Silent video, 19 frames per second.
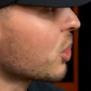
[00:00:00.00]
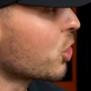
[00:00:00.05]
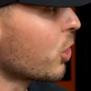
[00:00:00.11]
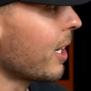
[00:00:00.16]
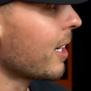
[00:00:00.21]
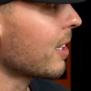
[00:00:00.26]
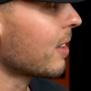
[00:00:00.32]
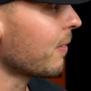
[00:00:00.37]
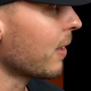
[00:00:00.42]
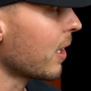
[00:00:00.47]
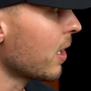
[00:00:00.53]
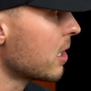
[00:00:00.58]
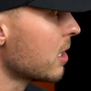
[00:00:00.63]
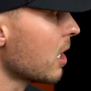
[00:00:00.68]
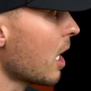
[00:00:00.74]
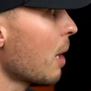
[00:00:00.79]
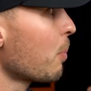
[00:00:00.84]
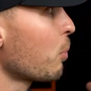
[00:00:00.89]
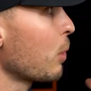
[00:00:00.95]
a trade at the very
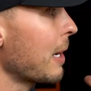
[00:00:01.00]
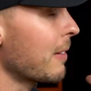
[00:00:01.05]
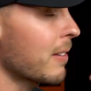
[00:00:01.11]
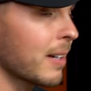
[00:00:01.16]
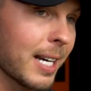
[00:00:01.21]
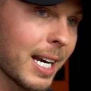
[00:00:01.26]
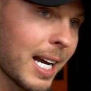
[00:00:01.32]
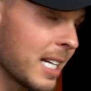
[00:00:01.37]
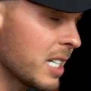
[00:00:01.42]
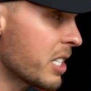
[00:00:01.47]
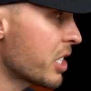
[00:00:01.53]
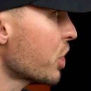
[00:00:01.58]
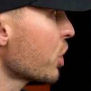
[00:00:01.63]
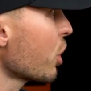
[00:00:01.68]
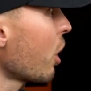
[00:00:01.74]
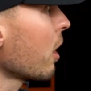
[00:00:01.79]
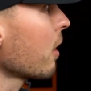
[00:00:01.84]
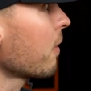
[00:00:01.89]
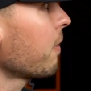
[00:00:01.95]
top, we have a nice
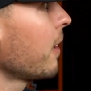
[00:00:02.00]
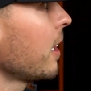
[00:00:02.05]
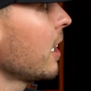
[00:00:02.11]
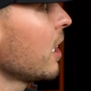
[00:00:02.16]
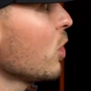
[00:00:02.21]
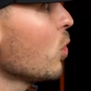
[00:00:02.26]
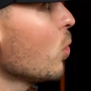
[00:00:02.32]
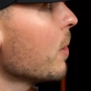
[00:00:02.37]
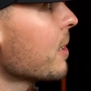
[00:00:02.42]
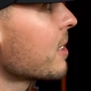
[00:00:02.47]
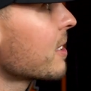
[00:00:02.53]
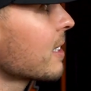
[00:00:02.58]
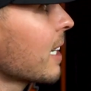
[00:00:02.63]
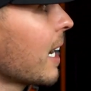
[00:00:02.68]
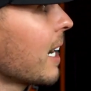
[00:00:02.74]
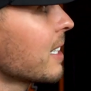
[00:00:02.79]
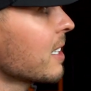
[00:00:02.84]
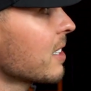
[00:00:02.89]
Sharkfin and you decide